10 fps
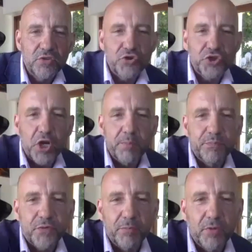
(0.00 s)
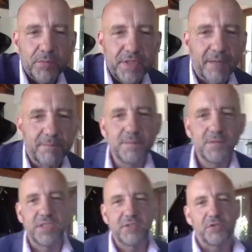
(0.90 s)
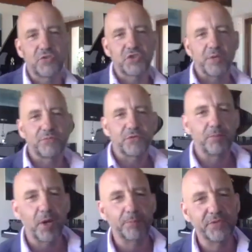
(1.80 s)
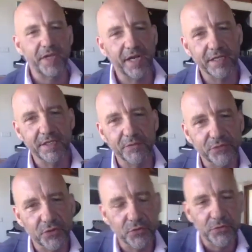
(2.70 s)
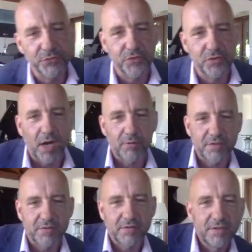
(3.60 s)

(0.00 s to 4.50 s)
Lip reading: final scene. Yeah, she's going to jump from up there in a few hours.